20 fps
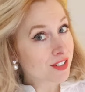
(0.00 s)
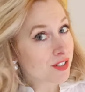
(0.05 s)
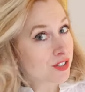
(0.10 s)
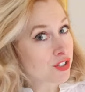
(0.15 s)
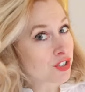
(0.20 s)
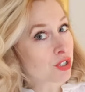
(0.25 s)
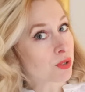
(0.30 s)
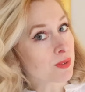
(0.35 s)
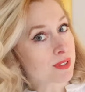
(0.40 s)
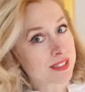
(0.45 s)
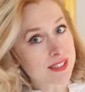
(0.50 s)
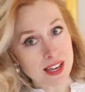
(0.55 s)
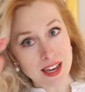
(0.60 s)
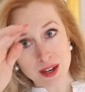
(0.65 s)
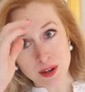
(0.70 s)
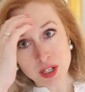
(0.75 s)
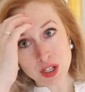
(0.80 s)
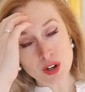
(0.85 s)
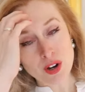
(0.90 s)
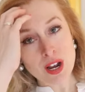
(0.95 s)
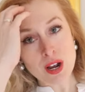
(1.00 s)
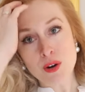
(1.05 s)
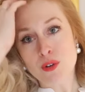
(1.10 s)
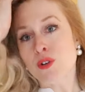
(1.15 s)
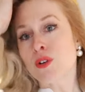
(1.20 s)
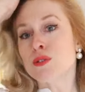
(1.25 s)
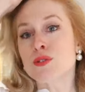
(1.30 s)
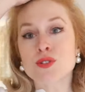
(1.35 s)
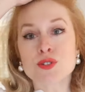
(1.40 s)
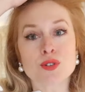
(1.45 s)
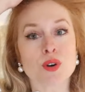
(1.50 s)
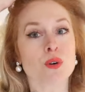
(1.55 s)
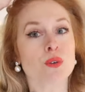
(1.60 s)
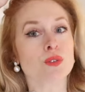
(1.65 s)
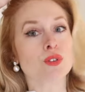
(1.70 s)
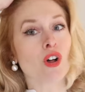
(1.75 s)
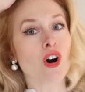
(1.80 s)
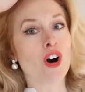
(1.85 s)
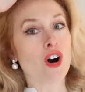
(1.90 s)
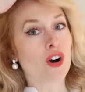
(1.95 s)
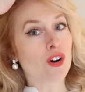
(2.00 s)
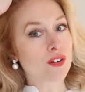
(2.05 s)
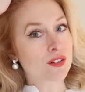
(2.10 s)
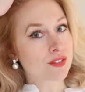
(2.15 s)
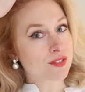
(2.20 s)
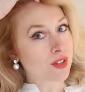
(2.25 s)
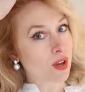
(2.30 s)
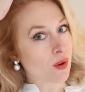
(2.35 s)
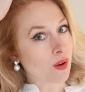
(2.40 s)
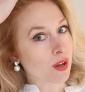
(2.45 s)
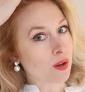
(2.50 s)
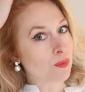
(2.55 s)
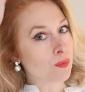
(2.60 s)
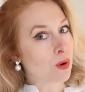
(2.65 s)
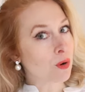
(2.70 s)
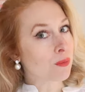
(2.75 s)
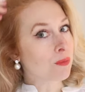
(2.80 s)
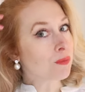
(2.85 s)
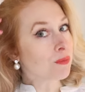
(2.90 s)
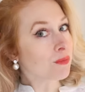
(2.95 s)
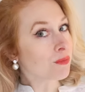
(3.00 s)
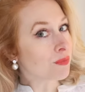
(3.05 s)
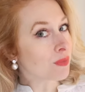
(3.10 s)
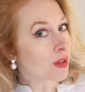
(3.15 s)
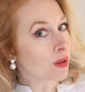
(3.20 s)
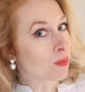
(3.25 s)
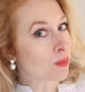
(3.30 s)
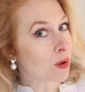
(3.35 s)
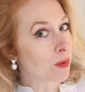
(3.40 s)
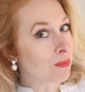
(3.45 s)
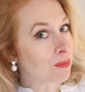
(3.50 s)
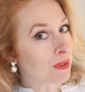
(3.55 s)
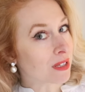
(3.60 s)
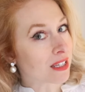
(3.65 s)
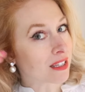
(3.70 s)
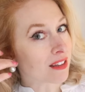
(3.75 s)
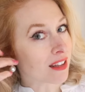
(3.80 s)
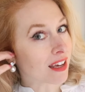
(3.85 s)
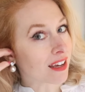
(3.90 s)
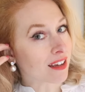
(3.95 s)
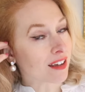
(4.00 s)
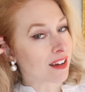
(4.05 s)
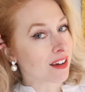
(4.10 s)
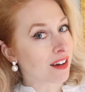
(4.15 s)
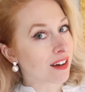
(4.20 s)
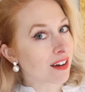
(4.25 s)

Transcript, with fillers: she was like, your hair grows so long so it won't, it won't be like